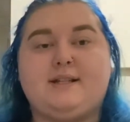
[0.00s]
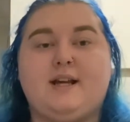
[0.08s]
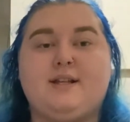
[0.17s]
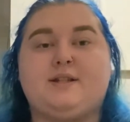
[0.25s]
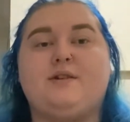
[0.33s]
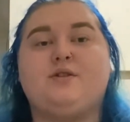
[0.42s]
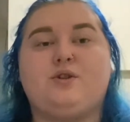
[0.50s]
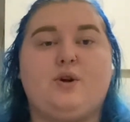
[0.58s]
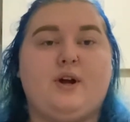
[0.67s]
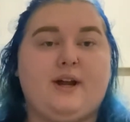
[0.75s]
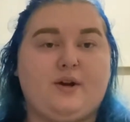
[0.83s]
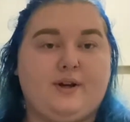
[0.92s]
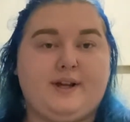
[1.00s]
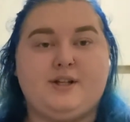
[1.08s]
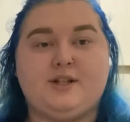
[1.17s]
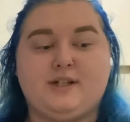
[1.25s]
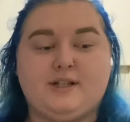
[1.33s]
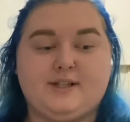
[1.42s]
As you know, I got a
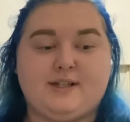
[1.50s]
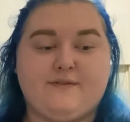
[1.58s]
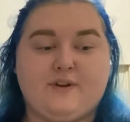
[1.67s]
JJ's gift